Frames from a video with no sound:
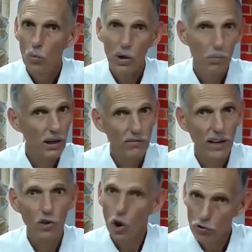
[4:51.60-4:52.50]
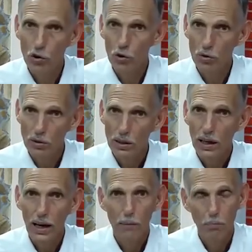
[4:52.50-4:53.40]
We believe that's also
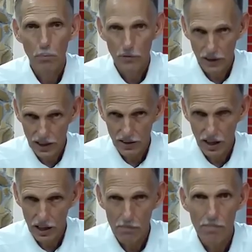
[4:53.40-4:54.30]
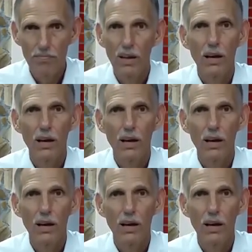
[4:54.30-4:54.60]
a prophetic time,